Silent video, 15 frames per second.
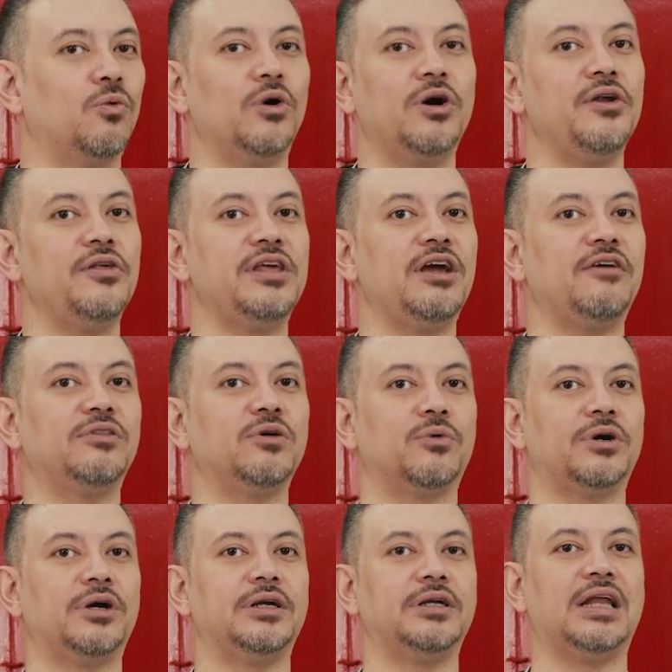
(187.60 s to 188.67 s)
worthy of the
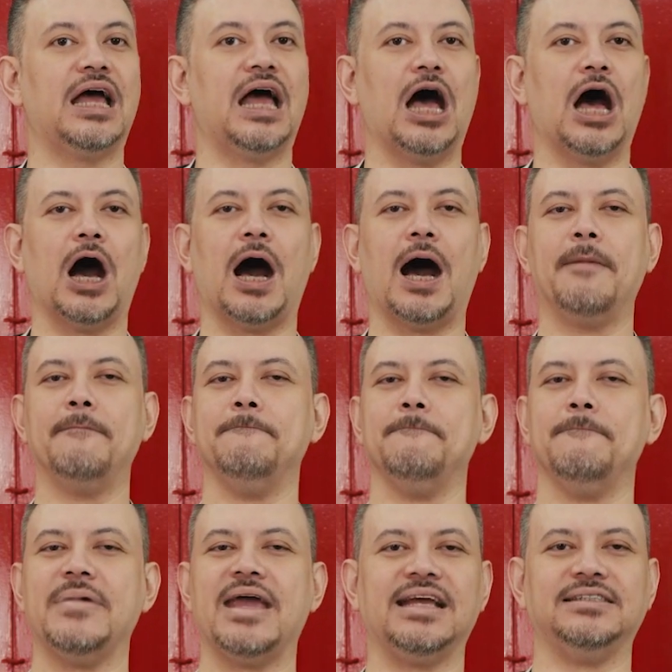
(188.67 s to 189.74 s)
word
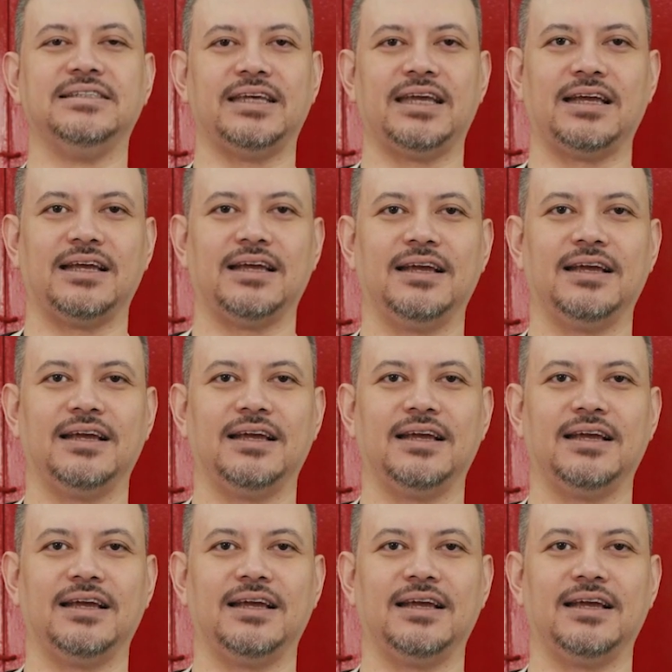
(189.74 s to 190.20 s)
amazing.